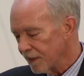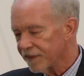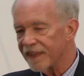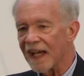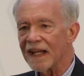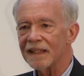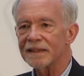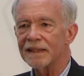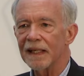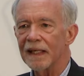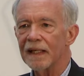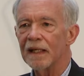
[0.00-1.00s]
that
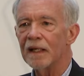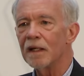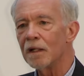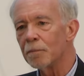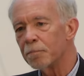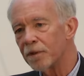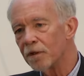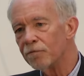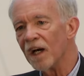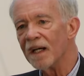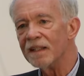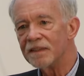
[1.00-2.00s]
uh,
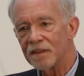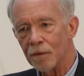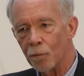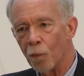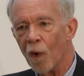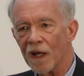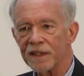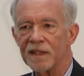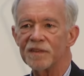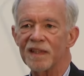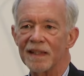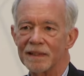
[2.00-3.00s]
provides
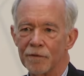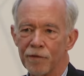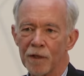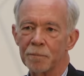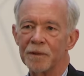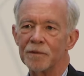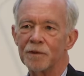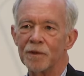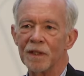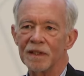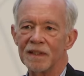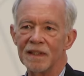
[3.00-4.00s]
one set of
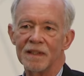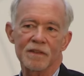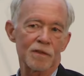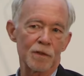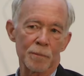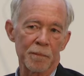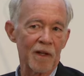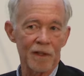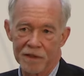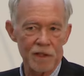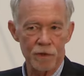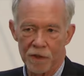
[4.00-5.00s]
opportunities to
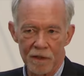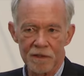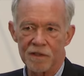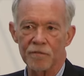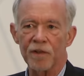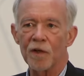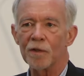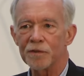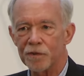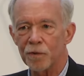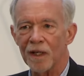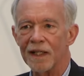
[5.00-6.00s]
politicians of all
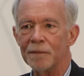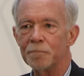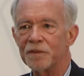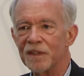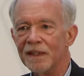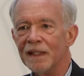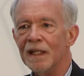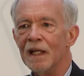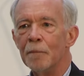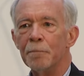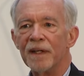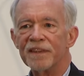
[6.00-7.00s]
stripes,
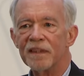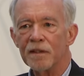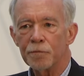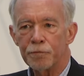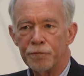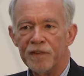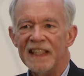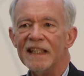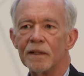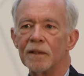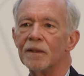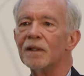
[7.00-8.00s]
but the
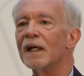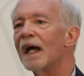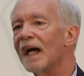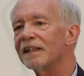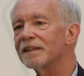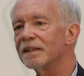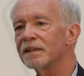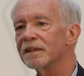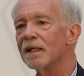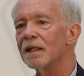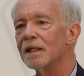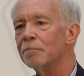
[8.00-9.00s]
fear at a
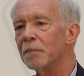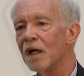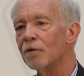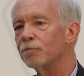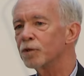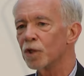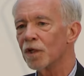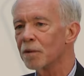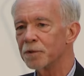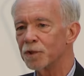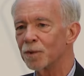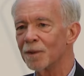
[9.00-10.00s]
time of
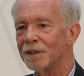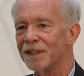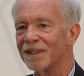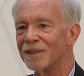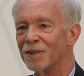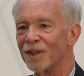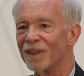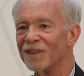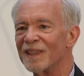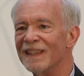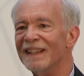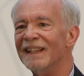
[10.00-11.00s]
job
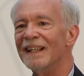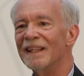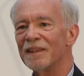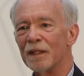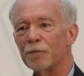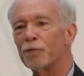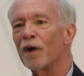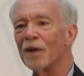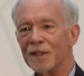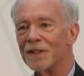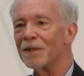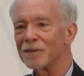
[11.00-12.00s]
shortages that
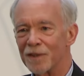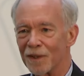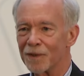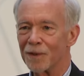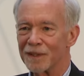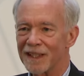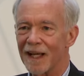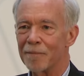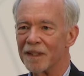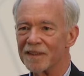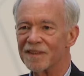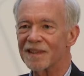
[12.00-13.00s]
foreigners are going to
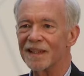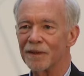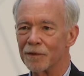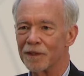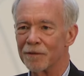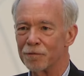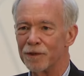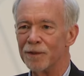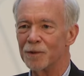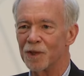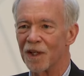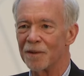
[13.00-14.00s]
come and steal the
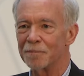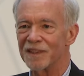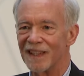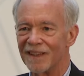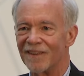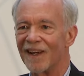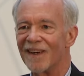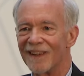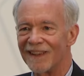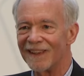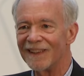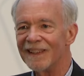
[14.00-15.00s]
few jobs there
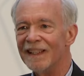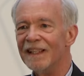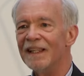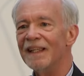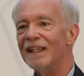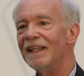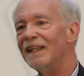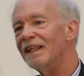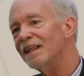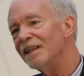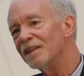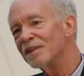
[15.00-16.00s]
are
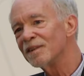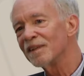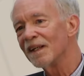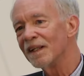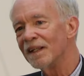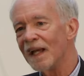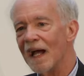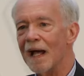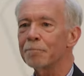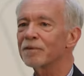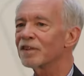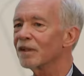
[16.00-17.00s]
is an
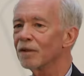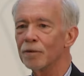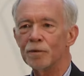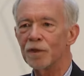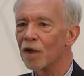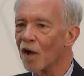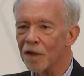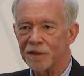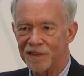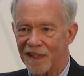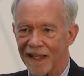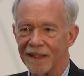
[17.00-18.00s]
absolute
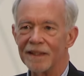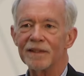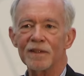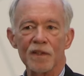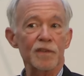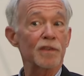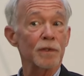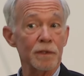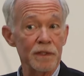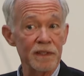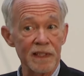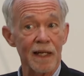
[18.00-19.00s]
godsend to
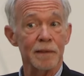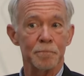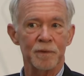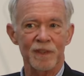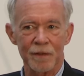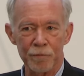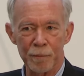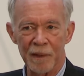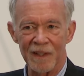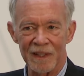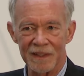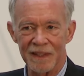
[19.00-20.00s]
certain types of
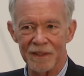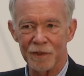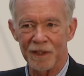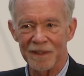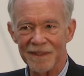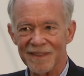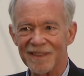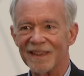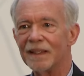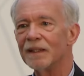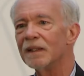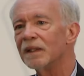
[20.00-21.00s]
politicians.
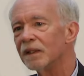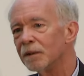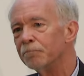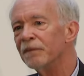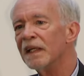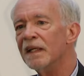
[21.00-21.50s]
Uh,